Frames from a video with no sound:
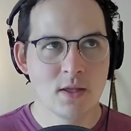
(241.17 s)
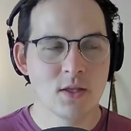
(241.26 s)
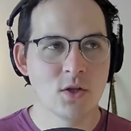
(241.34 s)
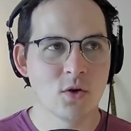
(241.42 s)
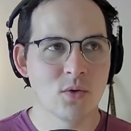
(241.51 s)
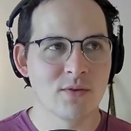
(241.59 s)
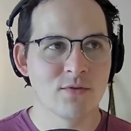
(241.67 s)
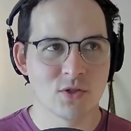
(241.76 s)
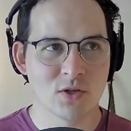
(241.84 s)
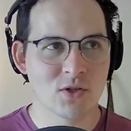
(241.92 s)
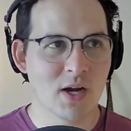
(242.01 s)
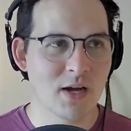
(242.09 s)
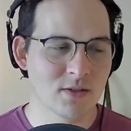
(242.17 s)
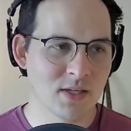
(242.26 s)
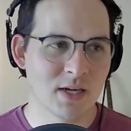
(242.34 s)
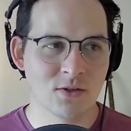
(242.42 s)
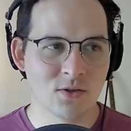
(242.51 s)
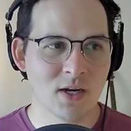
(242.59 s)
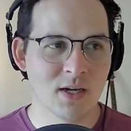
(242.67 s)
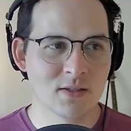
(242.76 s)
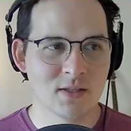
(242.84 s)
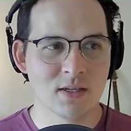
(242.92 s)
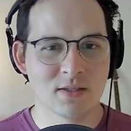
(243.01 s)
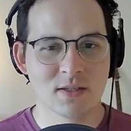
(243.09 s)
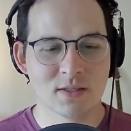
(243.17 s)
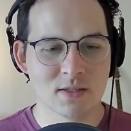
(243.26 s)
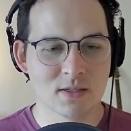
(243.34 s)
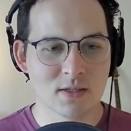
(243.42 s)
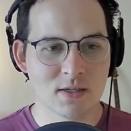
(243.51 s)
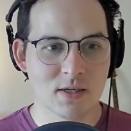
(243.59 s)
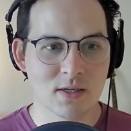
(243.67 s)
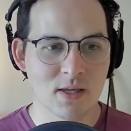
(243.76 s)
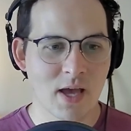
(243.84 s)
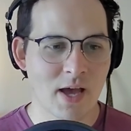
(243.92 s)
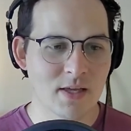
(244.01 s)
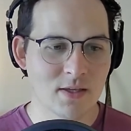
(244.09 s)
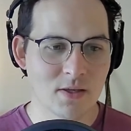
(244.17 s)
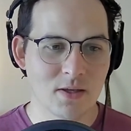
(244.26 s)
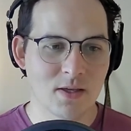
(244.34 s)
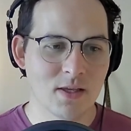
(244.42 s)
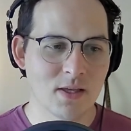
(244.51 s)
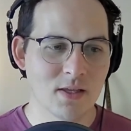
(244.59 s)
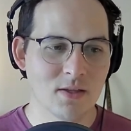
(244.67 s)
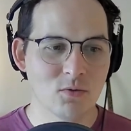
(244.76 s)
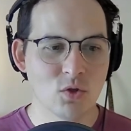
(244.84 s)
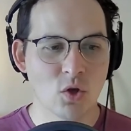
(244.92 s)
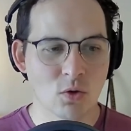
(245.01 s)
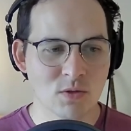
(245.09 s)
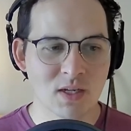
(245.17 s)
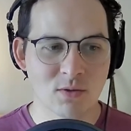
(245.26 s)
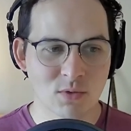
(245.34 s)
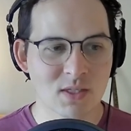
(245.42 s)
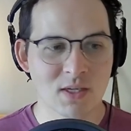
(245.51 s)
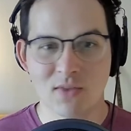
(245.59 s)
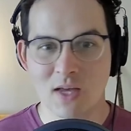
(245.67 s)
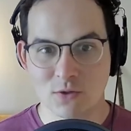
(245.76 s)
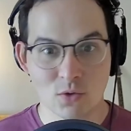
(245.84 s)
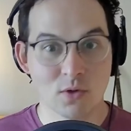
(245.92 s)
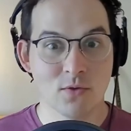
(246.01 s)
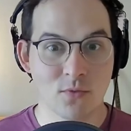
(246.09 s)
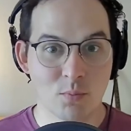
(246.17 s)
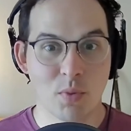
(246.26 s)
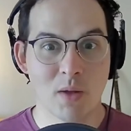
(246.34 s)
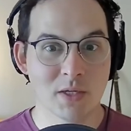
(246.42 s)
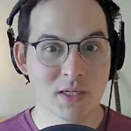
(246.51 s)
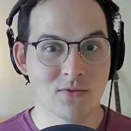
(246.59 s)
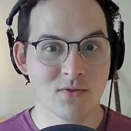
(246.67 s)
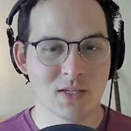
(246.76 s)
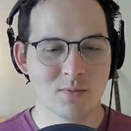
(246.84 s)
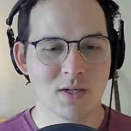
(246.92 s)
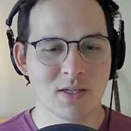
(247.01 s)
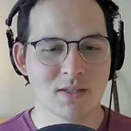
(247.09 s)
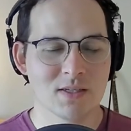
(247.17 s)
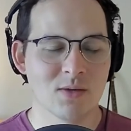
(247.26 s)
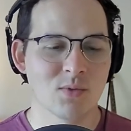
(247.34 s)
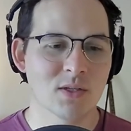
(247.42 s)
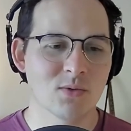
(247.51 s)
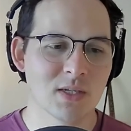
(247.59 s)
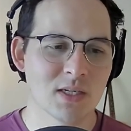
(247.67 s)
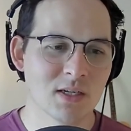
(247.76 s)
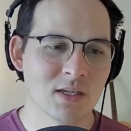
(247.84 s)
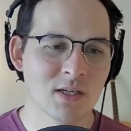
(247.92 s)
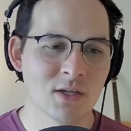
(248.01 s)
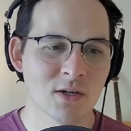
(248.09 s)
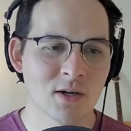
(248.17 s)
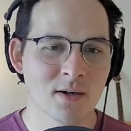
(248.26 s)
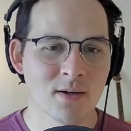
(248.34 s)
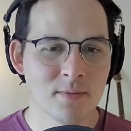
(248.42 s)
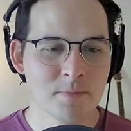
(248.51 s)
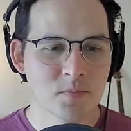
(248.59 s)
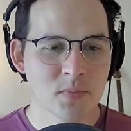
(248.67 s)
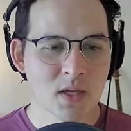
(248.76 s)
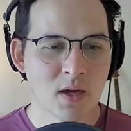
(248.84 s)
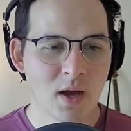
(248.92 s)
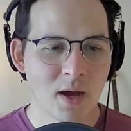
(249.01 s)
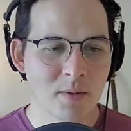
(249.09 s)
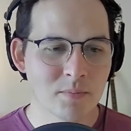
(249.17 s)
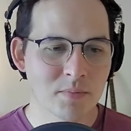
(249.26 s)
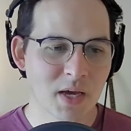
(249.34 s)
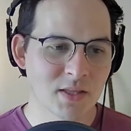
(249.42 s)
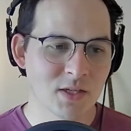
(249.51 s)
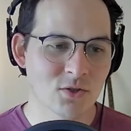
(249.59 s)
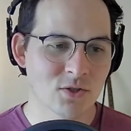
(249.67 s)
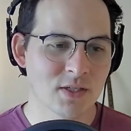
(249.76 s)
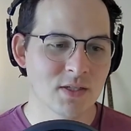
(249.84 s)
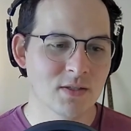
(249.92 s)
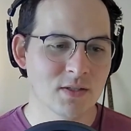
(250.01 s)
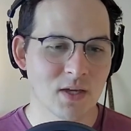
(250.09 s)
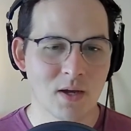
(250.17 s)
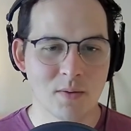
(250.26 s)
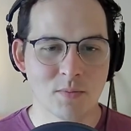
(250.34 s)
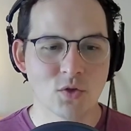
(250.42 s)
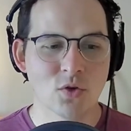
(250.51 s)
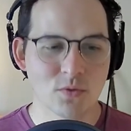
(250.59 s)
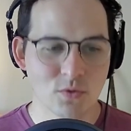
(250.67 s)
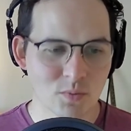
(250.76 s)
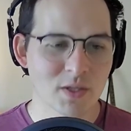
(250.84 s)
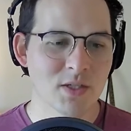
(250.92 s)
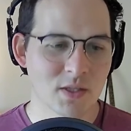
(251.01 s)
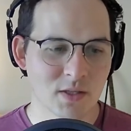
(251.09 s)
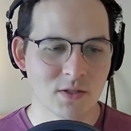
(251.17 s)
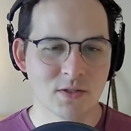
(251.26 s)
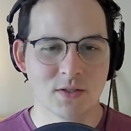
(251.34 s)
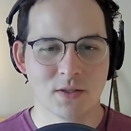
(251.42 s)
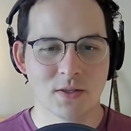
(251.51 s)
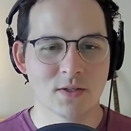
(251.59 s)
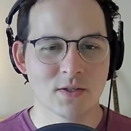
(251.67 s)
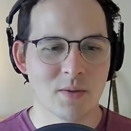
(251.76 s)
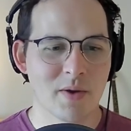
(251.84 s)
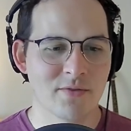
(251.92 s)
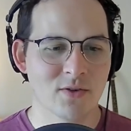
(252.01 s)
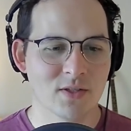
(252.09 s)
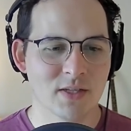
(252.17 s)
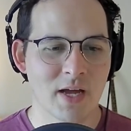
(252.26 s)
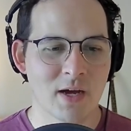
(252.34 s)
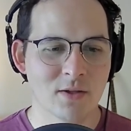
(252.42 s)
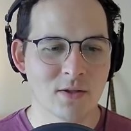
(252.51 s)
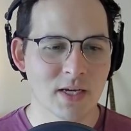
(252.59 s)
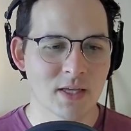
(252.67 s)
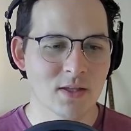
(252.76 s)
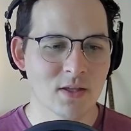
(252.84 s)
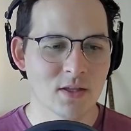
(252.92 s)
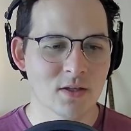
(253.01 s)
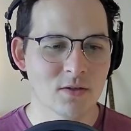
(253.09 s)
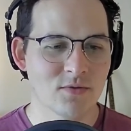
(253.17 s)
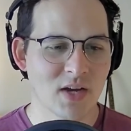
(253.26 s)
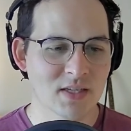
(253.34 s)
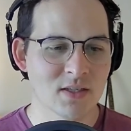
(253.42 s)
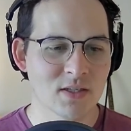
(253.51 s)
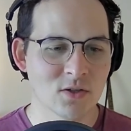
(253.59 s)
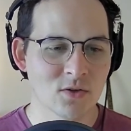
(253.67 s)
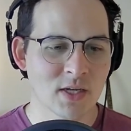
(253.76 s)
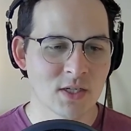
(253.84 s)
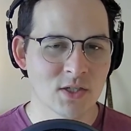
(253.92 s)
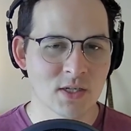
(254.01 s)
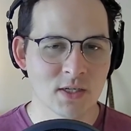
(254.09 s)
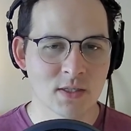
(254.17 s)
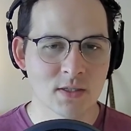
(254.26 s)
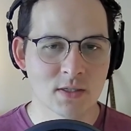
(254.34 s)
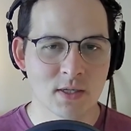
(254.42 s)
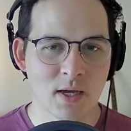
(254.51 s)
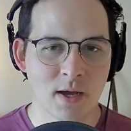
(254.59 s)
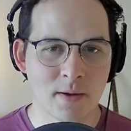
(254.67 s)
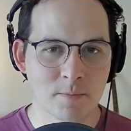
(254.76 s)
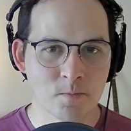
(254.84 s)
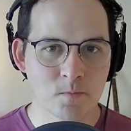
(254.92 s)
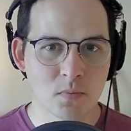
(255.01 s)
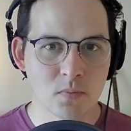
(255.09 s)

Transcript: you know, infrastructure outside of the United States isn't, it, you know, didn't receive that sort of public investment in the same way that we did here. Um, I think you're seeing some. You know, you mentioned there's there's some efforts now, like the, the vaccine donations. Um,